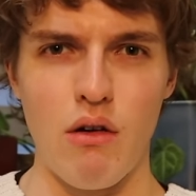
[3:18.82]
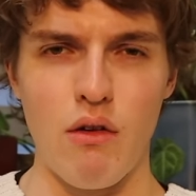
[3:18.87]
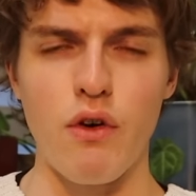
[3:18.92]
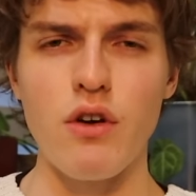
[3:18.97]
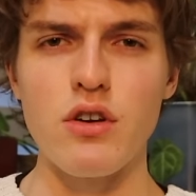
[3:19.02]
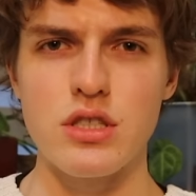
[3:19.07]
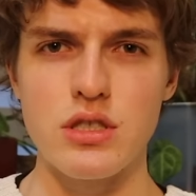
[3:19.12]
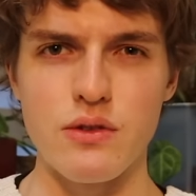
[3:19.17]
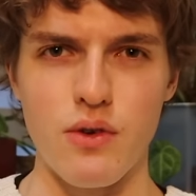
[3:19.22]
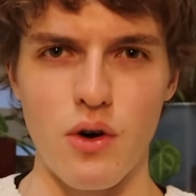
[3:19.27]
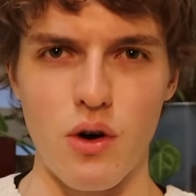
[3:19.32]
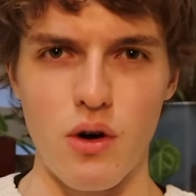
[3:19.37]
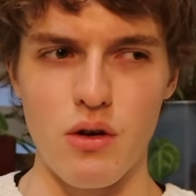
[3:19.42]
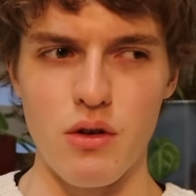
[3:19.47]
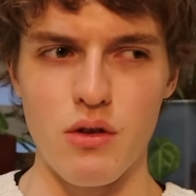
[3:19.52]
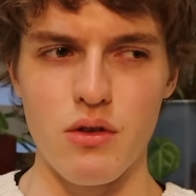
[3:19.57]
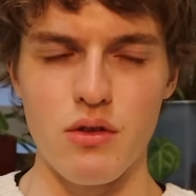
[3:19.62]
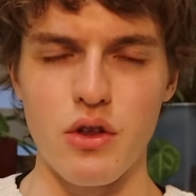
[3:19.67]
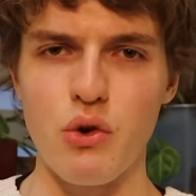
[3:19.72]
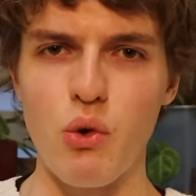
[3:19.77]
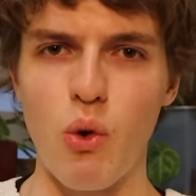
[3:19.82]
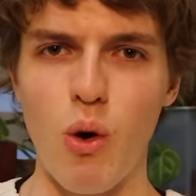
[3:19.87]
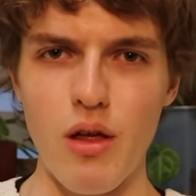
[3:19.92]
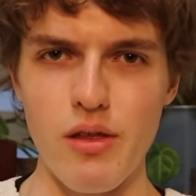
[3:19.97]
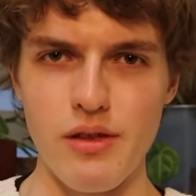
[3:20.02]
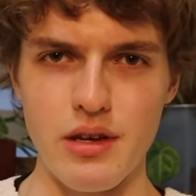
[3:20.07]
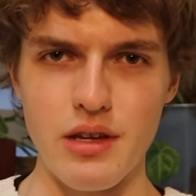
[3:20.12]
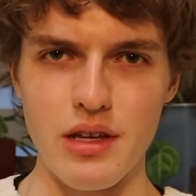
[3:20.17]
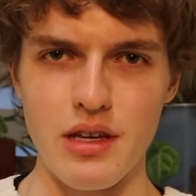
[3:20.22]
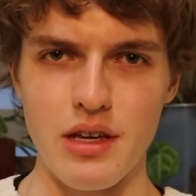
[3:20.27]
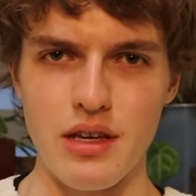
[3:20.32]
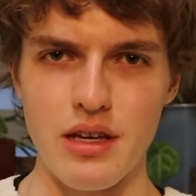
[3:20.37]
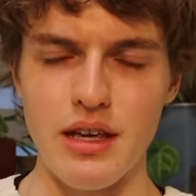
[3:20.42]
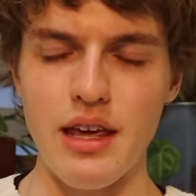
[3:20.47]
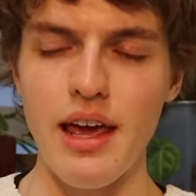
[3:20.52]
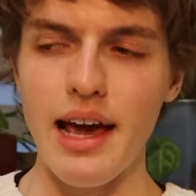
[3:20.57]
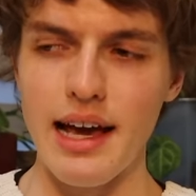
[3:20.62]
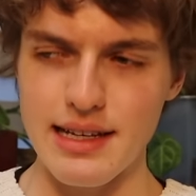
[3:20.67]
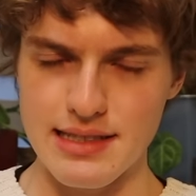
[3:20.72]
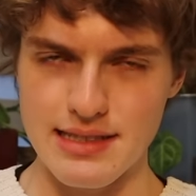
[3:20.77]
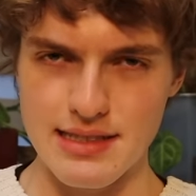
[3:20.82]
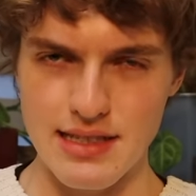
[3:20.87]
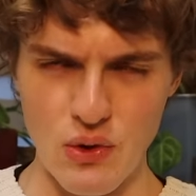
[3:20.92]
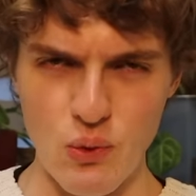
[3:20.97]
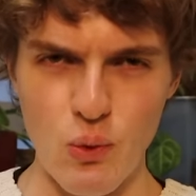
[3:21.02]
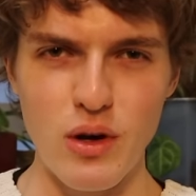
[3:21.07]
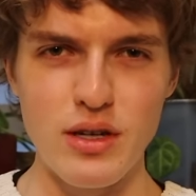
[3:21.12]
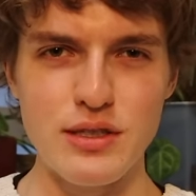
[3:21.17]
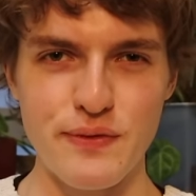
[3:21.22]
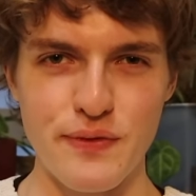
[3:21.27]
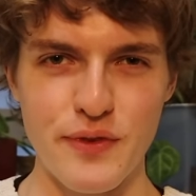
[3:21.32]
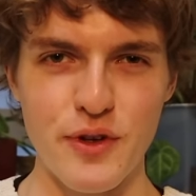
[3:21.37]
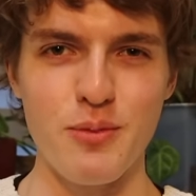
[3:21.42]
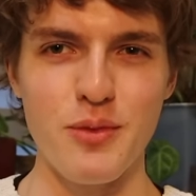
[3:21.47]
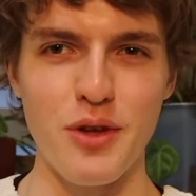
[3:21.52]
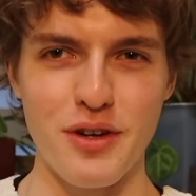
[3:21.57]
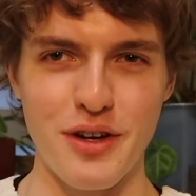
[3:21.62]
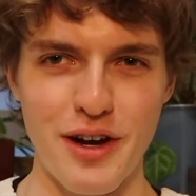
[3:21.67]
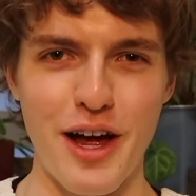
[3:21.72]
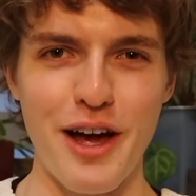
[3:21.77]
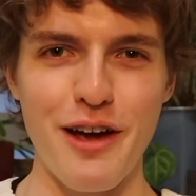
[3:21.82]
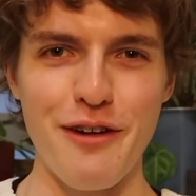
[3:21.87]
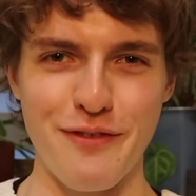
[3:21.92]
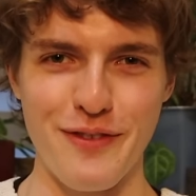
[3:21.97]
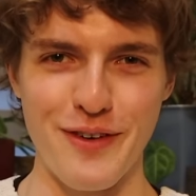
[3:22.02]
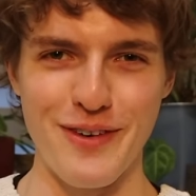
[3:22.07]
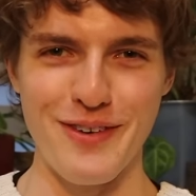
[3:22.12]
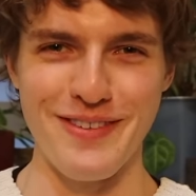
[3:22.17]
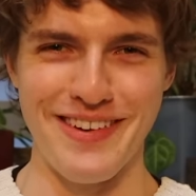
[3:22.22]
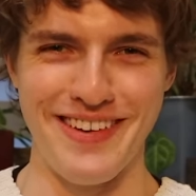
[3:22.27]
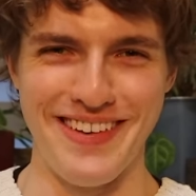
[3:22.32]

First of all, the quality. Yes, it was filmed on an iPhone.